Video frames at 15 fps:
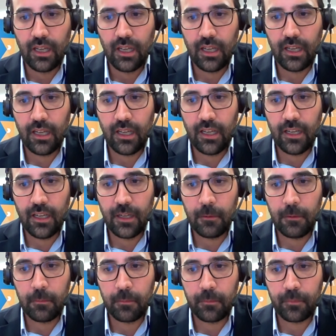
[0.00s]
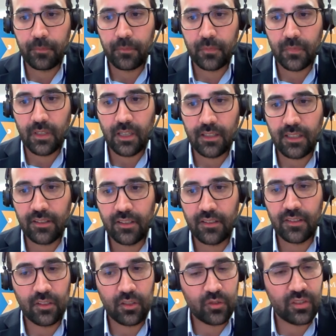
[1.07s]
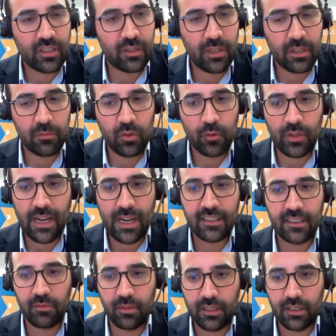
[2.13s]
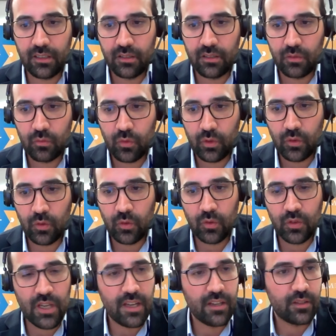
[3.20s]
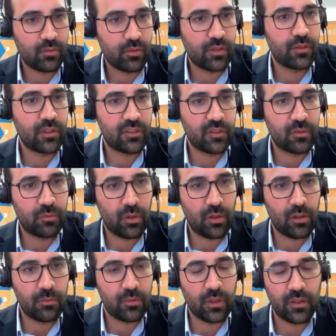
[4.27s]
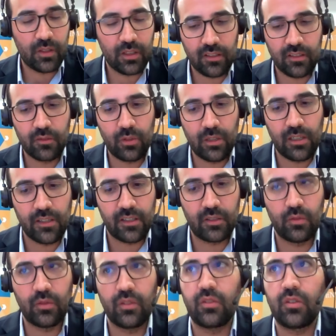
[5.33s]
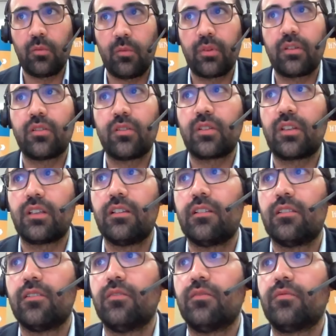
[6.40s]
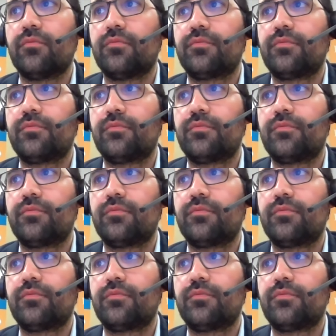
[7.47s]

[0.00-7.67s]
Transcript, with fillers: um, and that decisions are made more reactively. What do you mm suggest to address this problem? So I think it's related to this topic on skills, no?